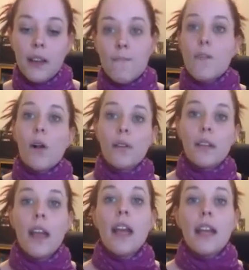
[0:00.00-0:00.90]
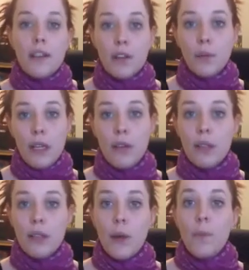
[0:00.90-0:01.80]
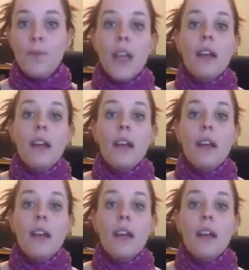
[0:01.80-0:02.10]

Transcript: convulse, here's what you can do.